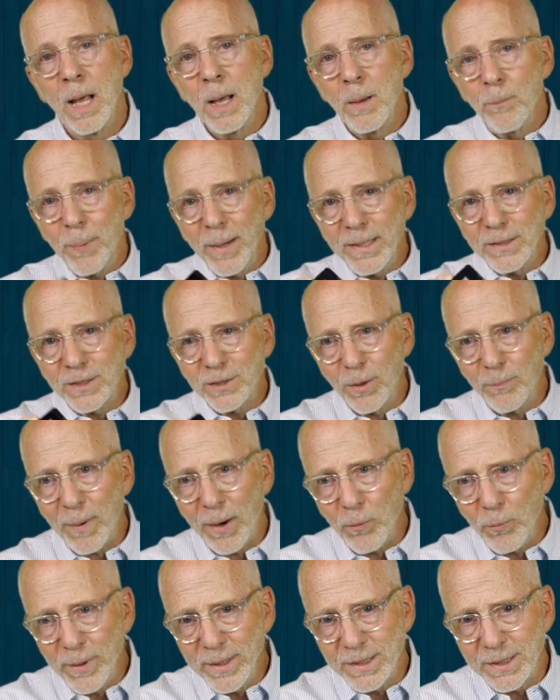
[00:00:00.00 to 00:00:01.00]
Based on my
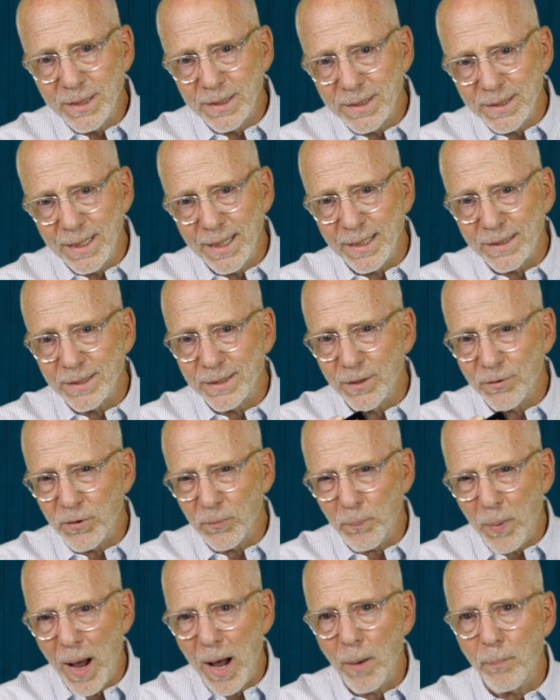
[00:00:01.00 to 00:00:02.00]
recent test of the
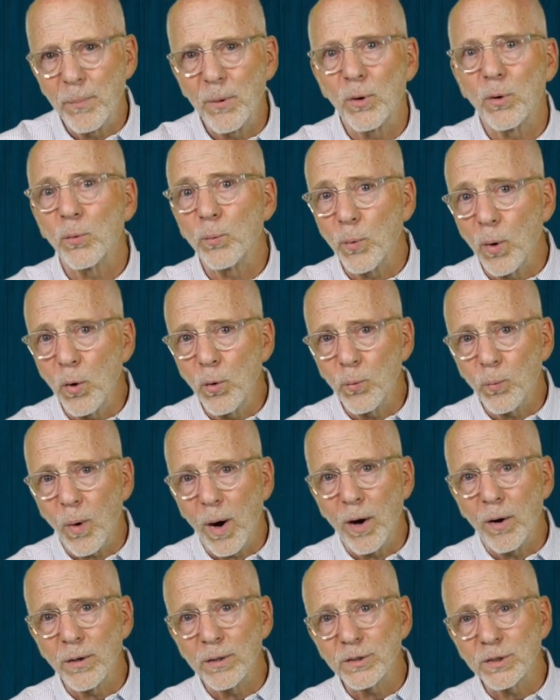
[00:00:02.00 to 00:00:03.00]
popular Rode
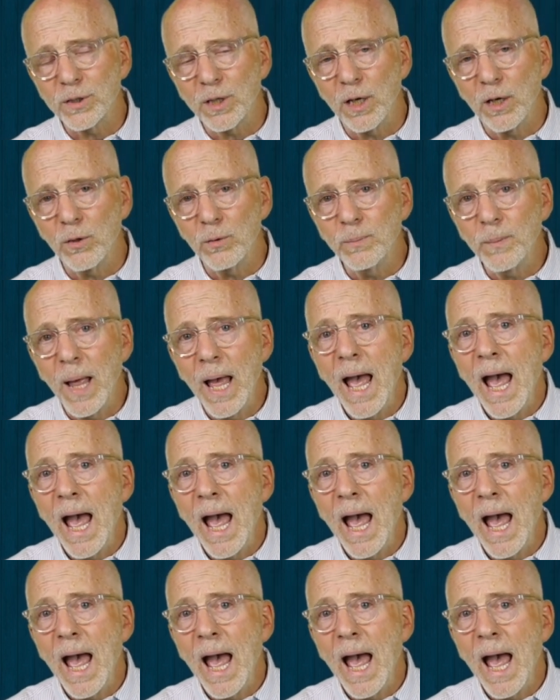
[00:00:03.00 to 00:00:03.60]
Wireless Go,